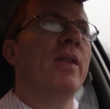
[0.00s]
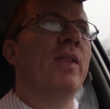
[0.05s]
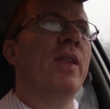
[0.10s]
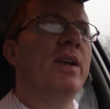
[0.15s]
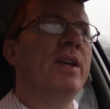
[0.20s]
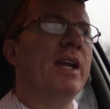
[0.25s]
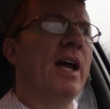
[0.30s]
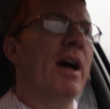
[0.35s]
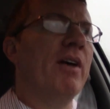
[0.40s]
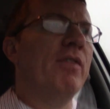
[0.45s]

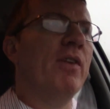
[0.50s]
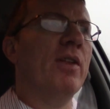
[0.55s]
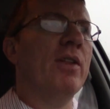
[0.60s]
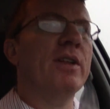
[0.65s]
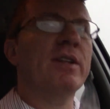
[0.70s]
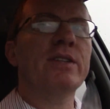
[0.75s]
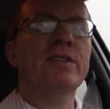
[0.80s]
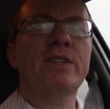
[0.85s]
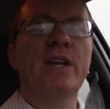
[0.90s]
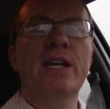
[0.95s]
The
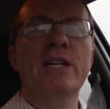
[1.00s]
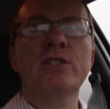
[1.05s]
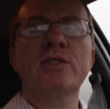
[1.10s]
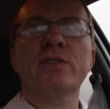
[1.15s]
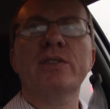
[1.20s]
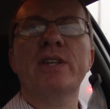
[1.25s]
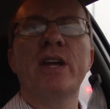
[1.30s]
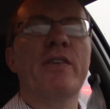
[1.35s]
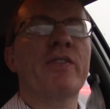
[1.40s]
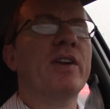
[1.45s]
devil and his
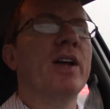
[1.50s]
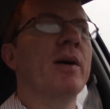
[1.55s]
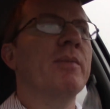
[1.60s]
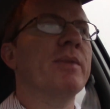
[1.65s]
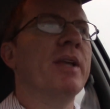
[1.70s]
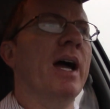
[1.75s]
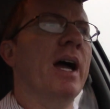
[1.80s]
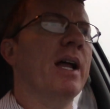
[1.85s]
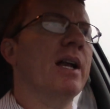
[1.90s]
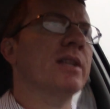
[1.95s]
angels have
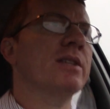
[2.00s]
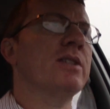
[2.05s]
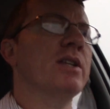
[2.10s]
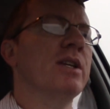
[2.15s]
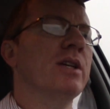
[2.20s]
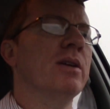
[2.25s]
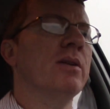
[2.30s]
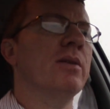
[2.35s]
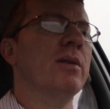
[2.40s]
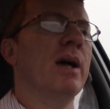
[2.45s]
come down
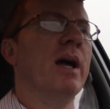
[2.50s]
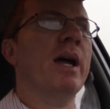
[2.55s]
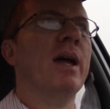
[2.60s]
unto you,